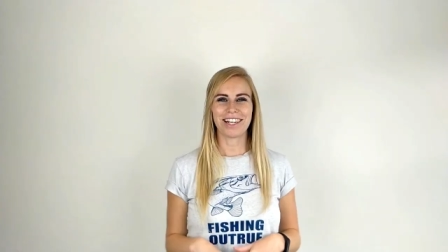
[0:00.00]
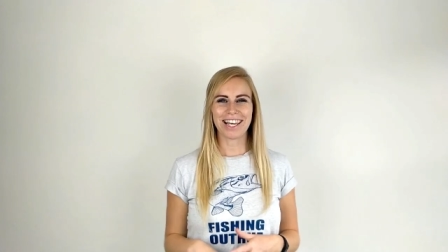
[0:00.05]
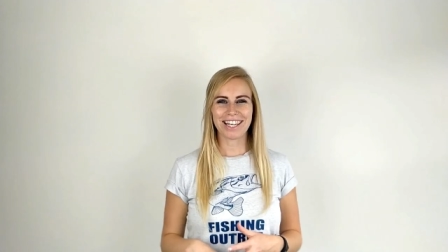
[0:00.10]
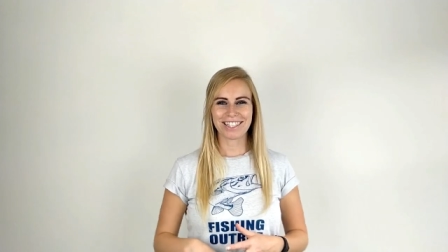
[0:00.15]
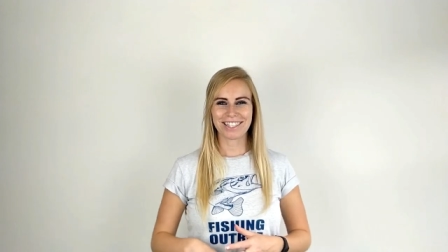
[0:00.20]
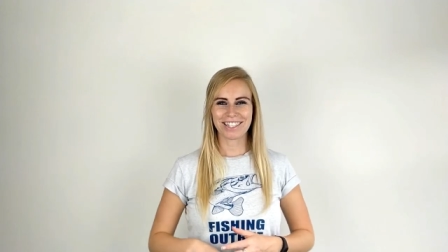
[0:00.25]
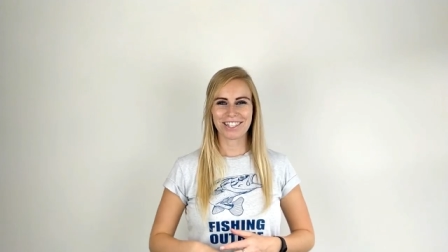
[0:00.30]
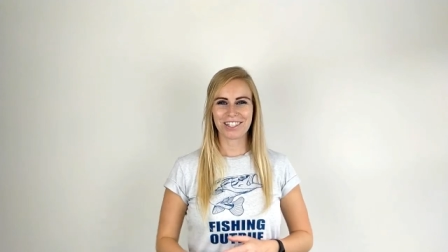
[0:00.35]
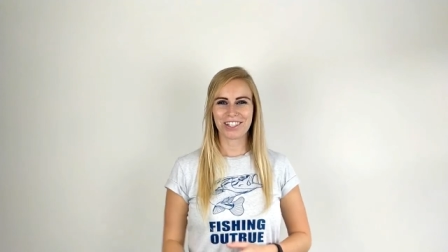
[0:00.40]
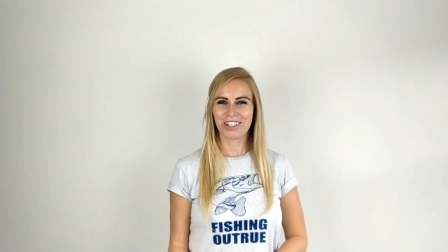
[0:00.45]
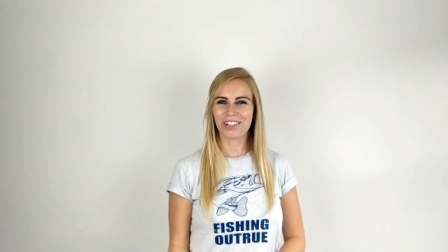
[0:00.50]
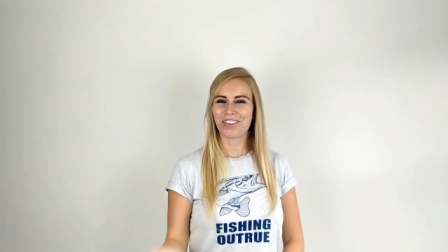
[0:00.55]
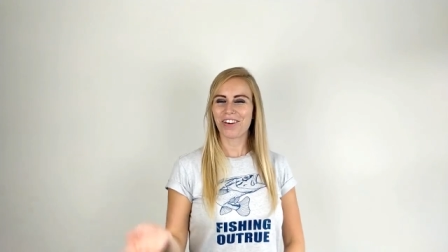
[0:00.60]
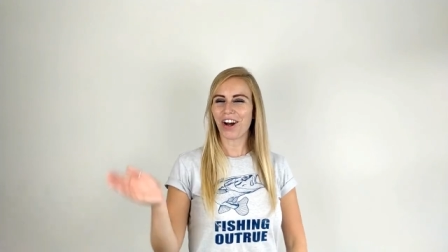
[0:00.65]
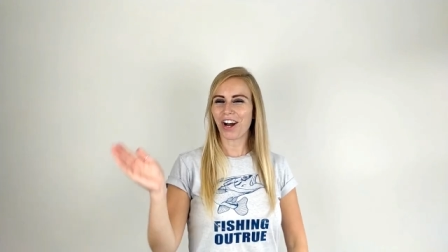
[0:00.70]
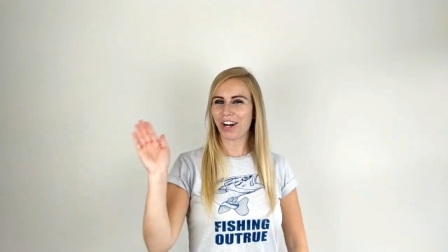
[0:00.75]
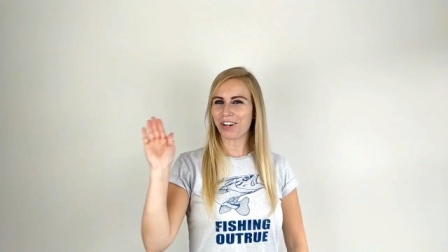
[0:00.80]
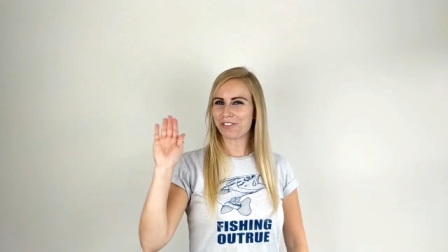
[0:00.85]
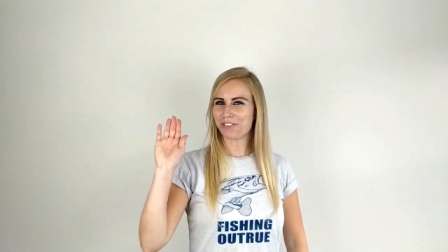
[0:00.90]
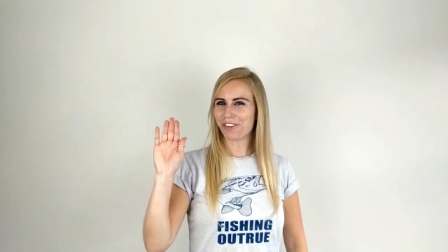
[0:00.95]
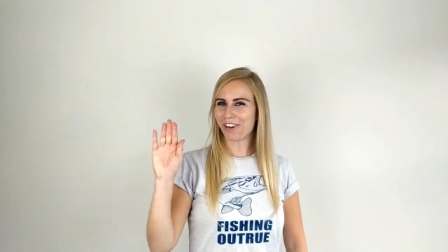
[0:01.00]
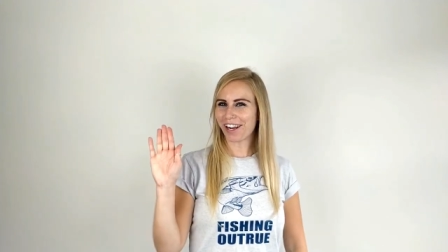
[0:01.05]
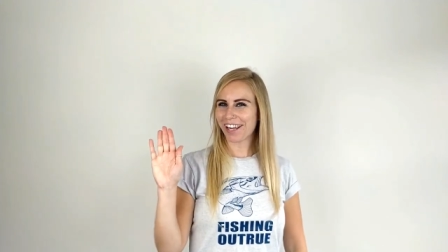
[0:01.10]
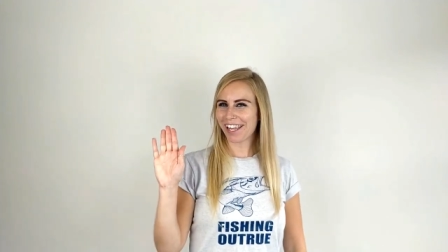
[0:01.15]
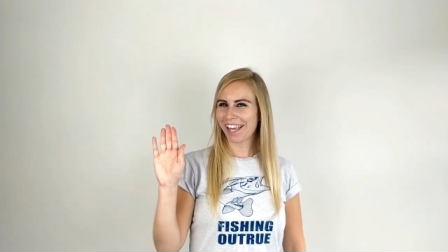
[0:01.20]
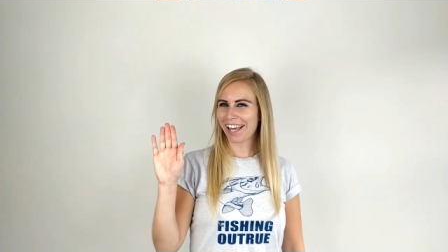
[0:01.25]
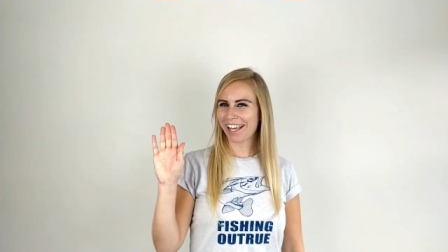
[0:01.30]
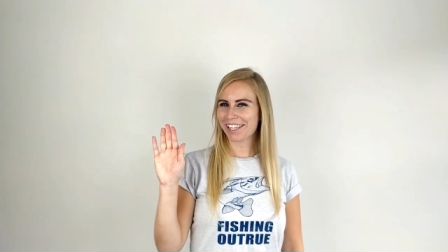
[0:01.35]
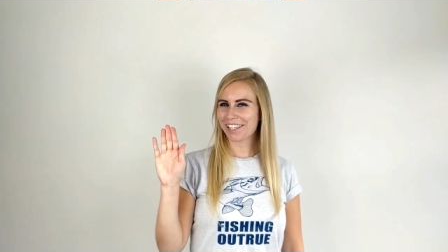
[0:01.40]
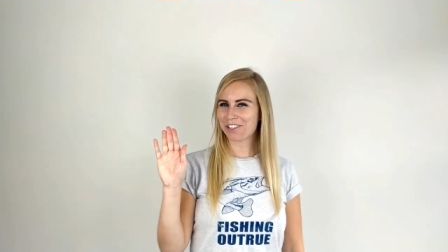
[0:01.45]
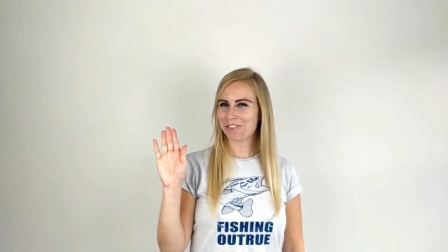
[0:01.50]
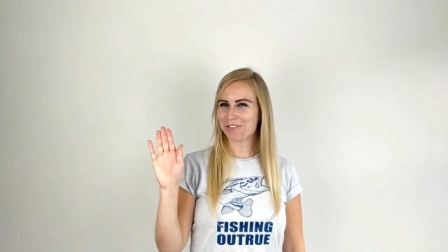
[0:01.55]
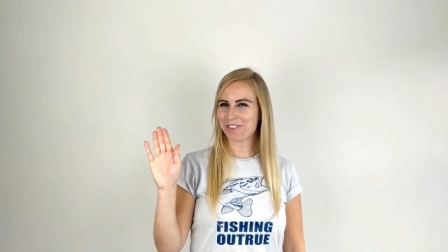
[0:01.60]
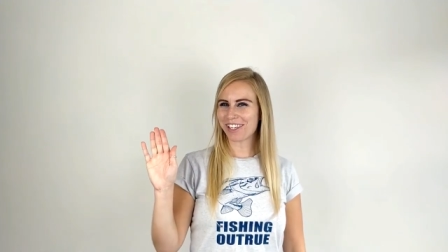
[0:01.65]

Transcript: let's do our right hand